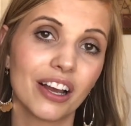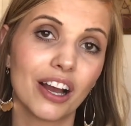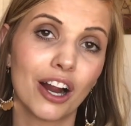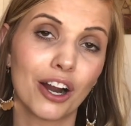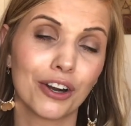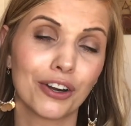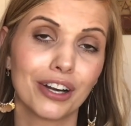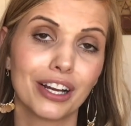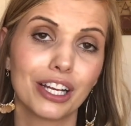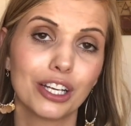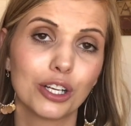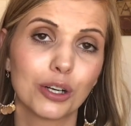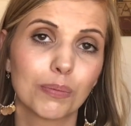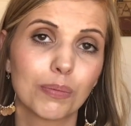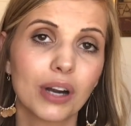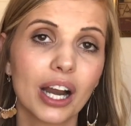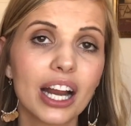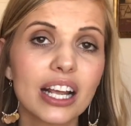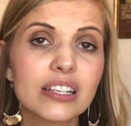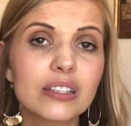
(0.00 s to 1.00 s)
are in your
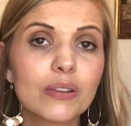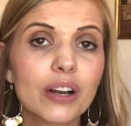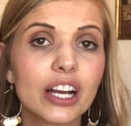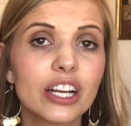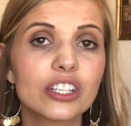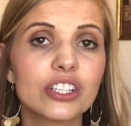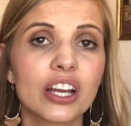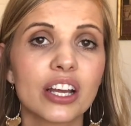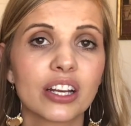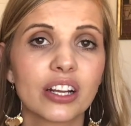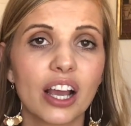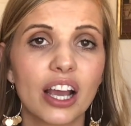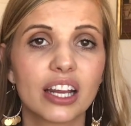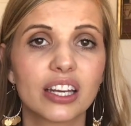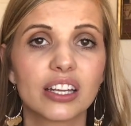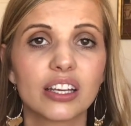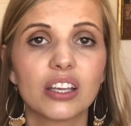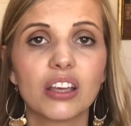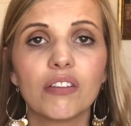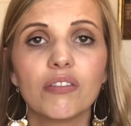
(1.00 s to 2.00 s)
price range and
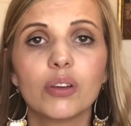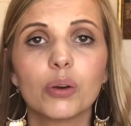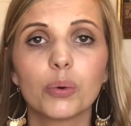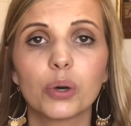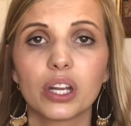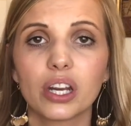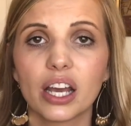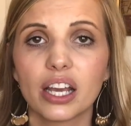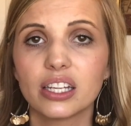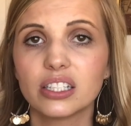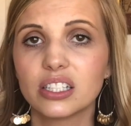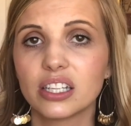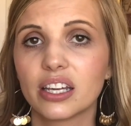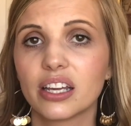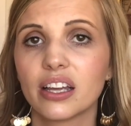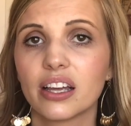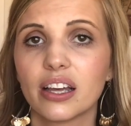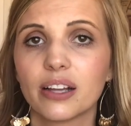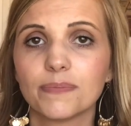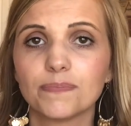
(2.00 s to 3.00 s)
kind of give you an
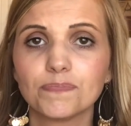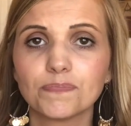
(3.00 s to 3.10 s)
idea